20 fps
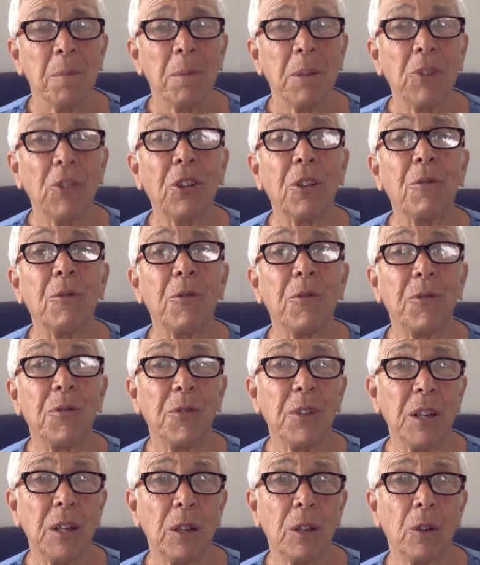But you can
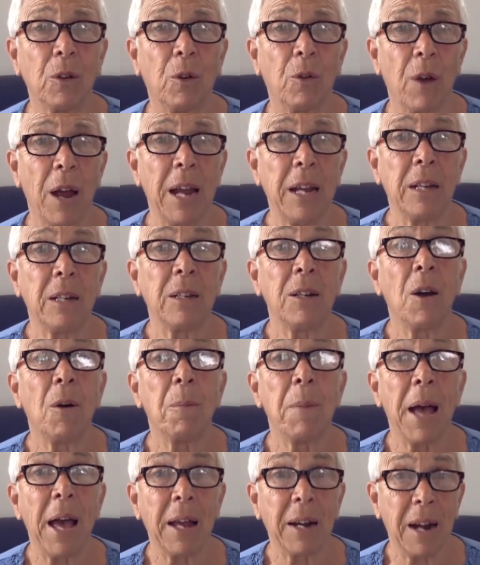feel great no
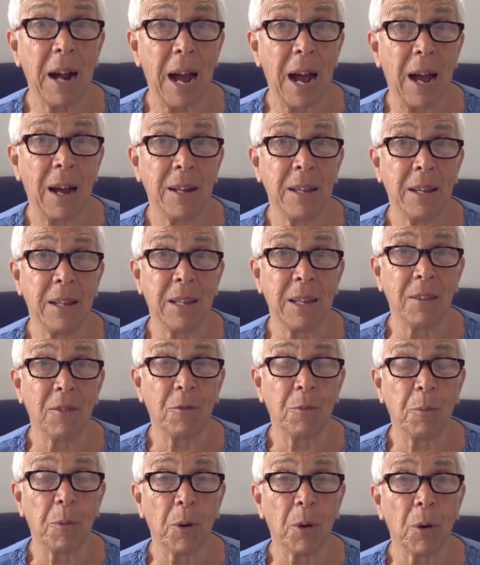matter how you
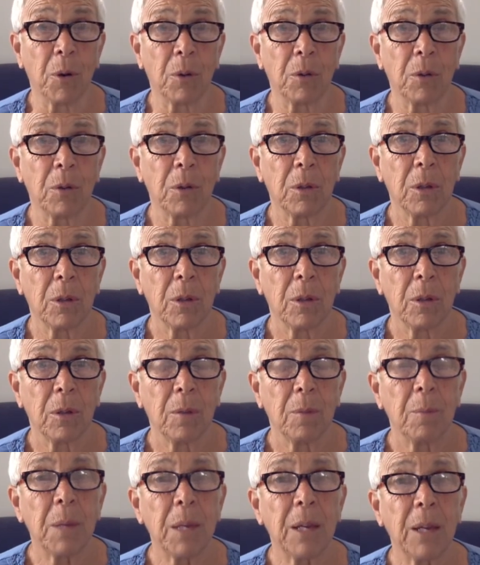give birth.
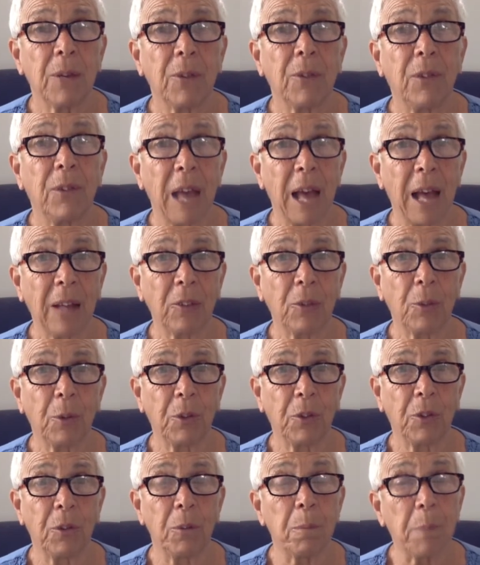Because that's
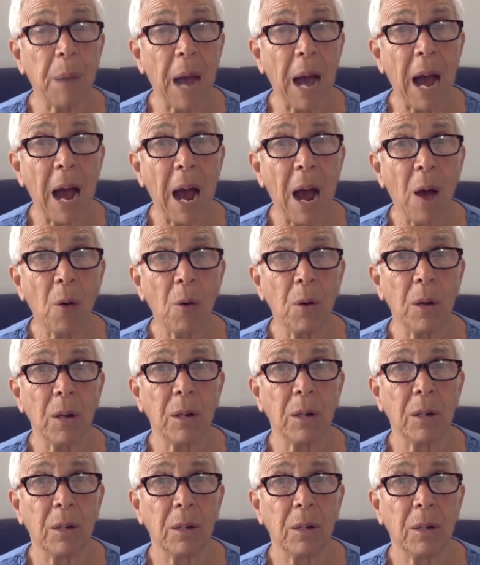what's
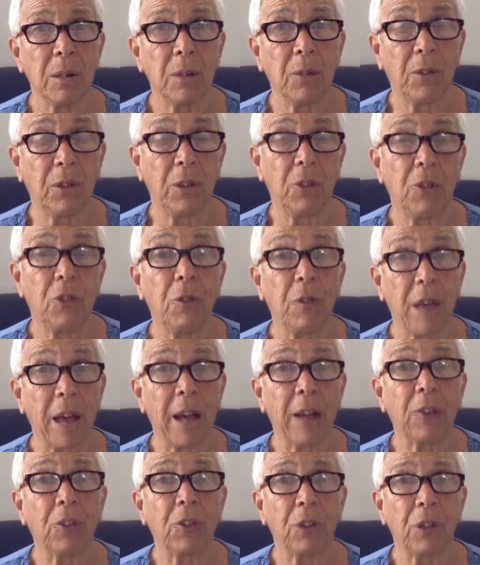empowering, is that you
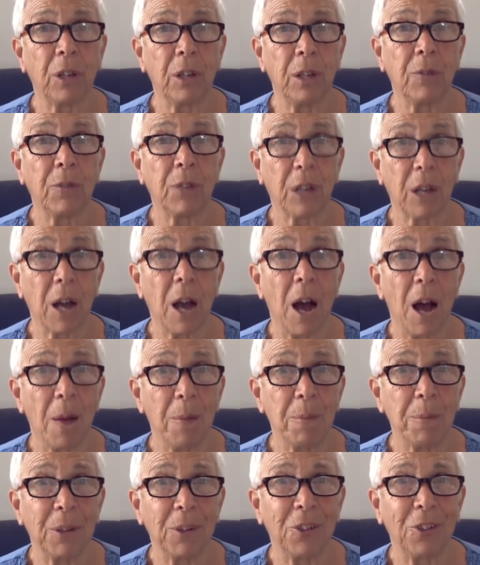actually have
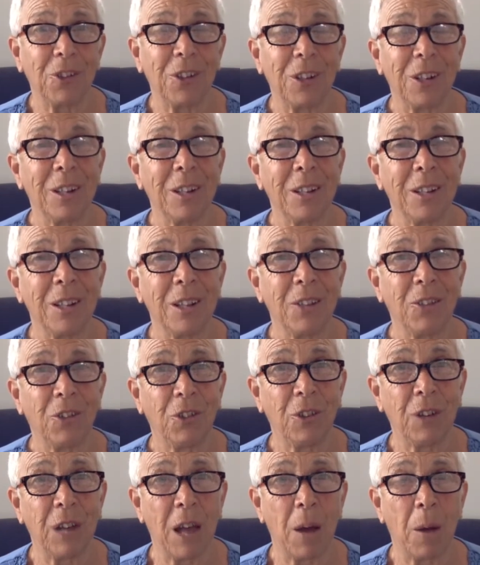accomplished it and that
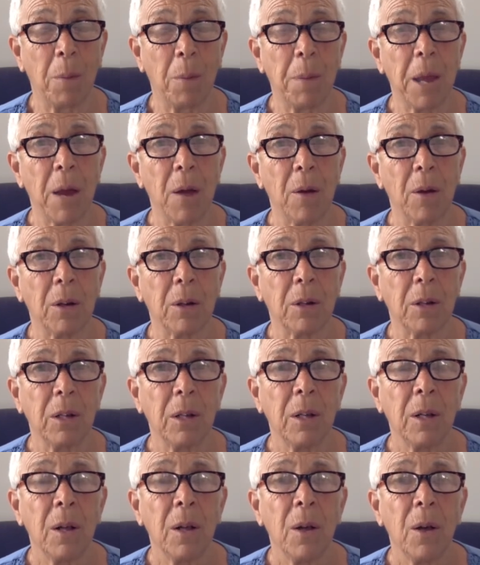you're now a parent.
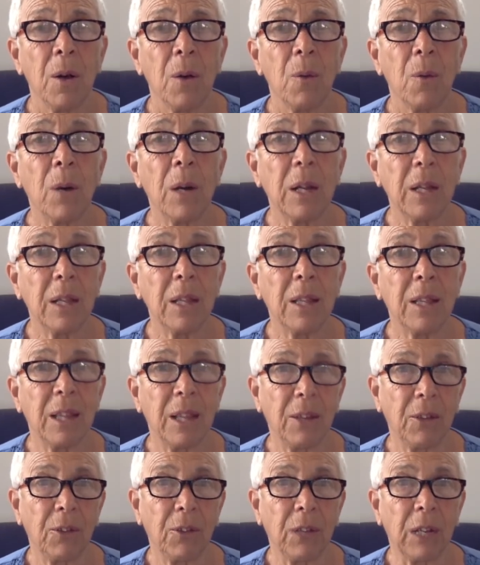One of the
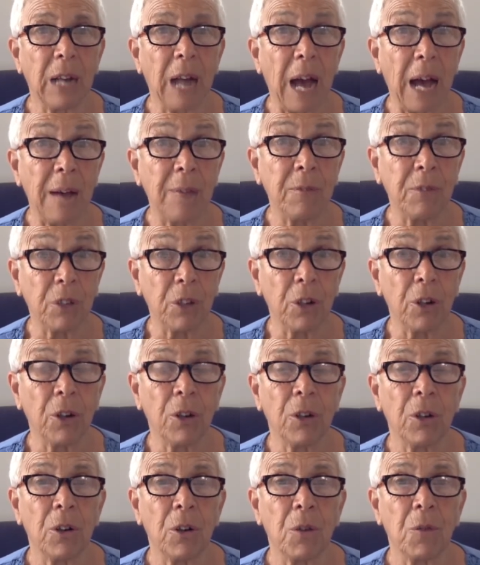things that I've
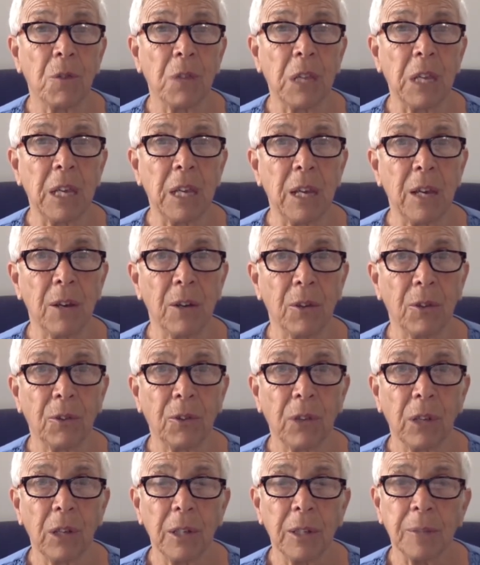learned over the
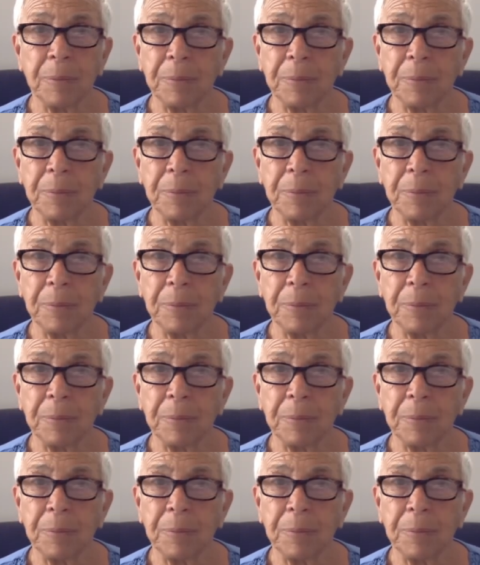years